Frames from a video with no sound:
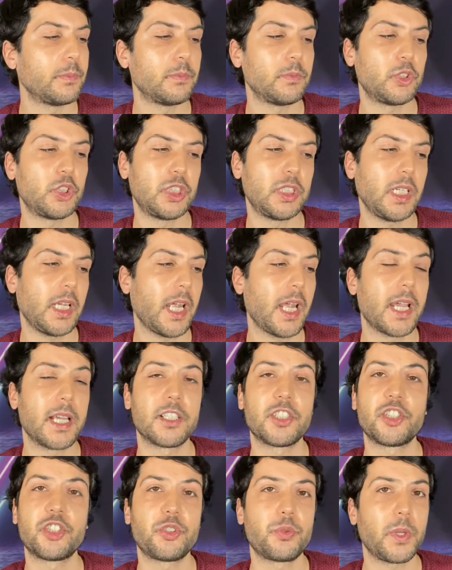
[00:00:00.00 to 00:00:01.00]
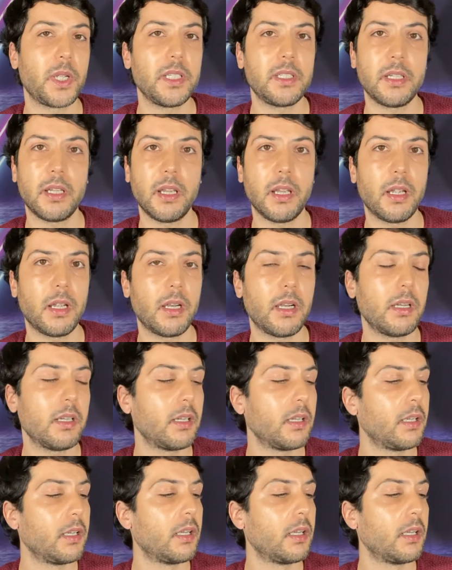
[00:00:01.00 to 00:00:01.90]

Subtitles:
She had straight hair